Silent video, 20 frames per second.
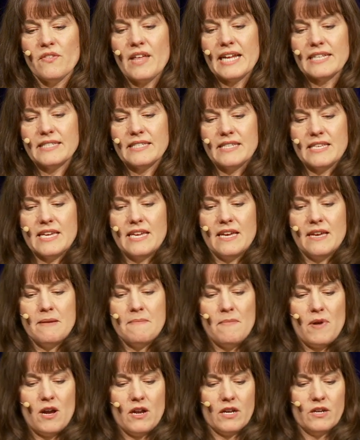that's the
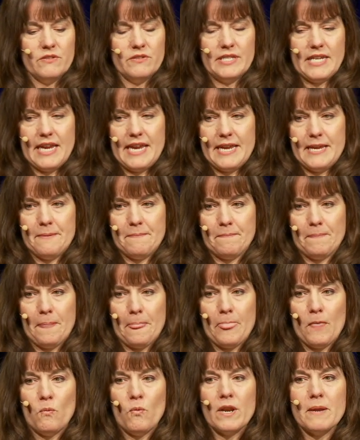Imago Dei.
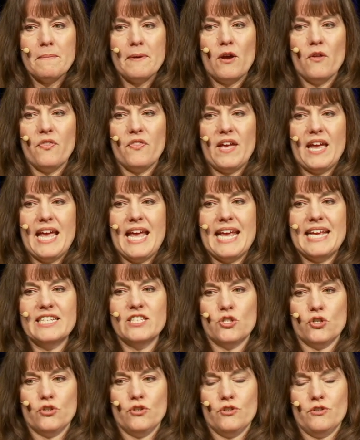What about the
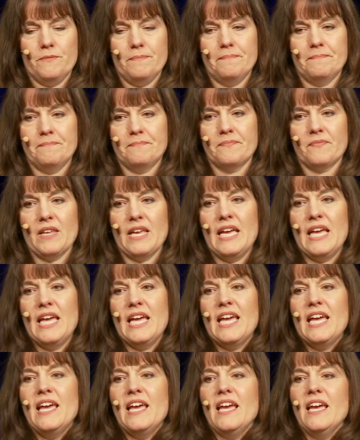Ezer?
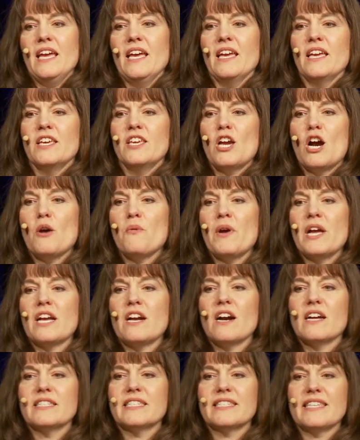Yahweh
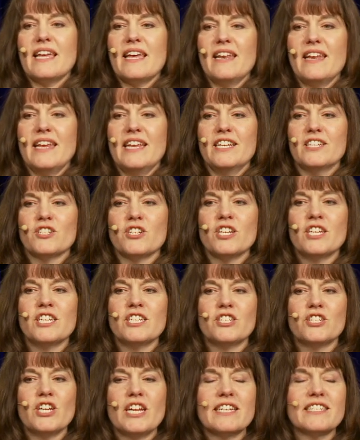God said in
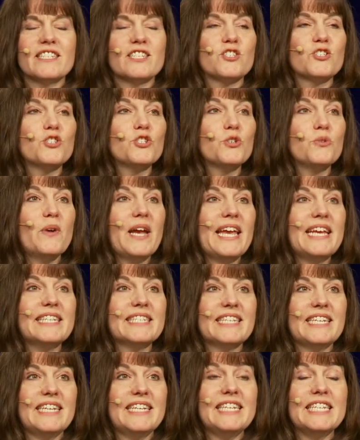Genesis
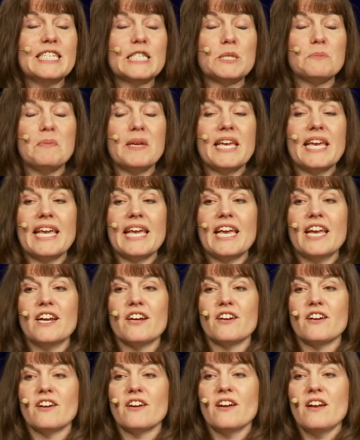2:18, he's speaking
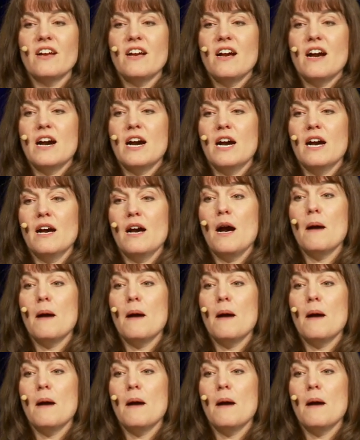here uh,